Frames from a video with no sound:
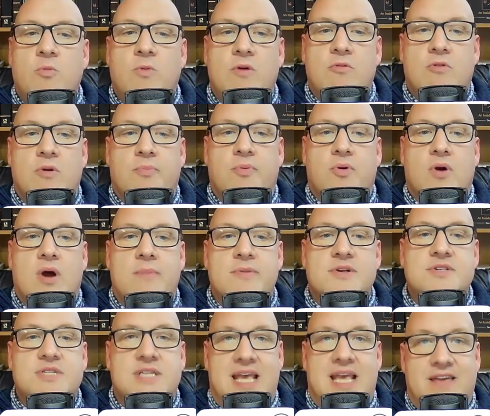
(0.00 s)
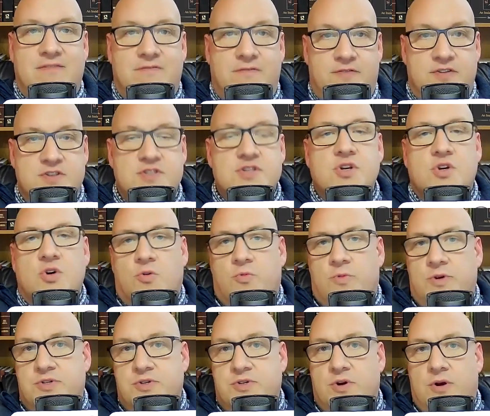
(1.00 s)
we were promised a physical
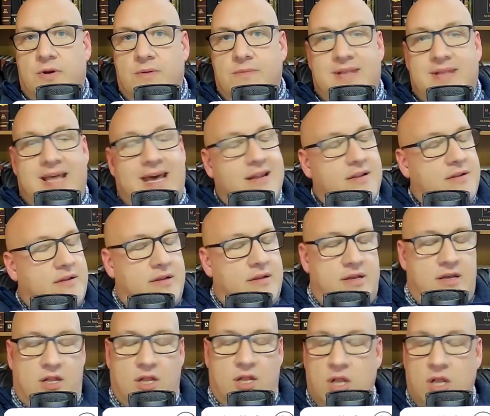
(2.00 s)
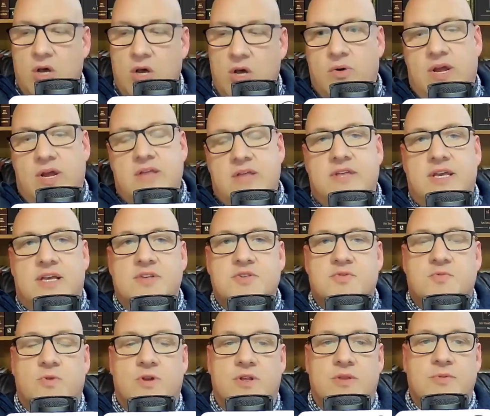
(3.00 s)
return. That alone, I think,
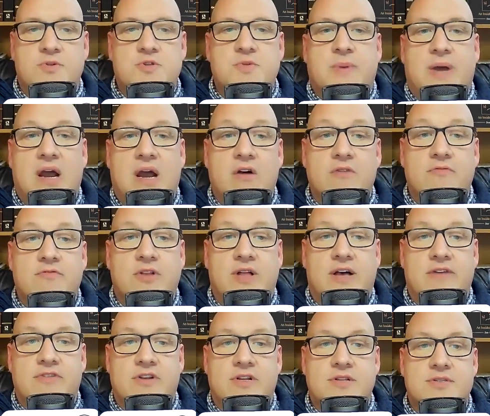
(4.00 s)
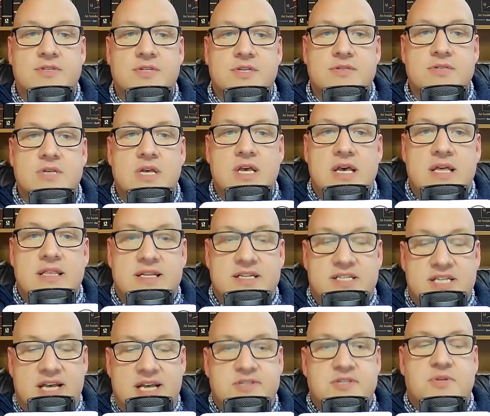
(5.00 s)
is one of the most powerful evidences the
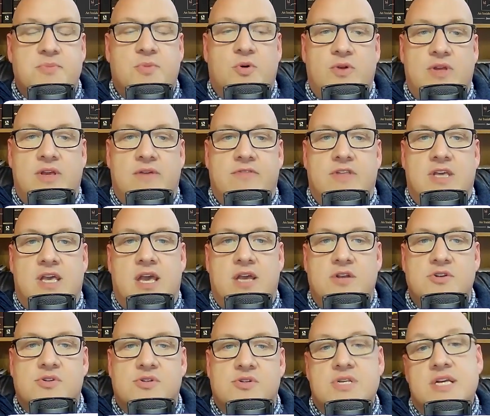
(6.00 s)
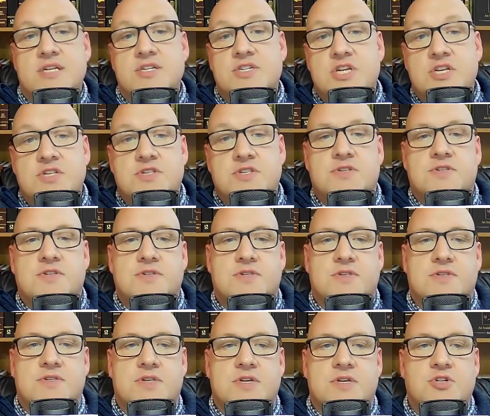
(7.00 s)
testimony of the angels at Jesus's
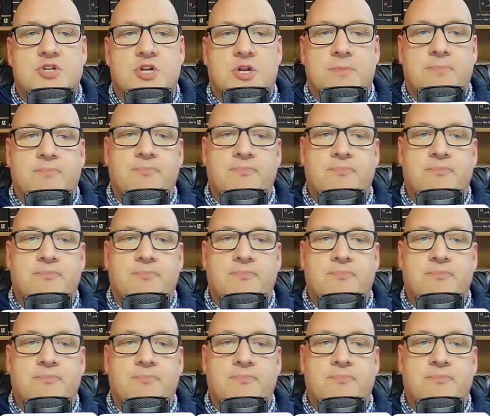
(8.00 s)
ascension.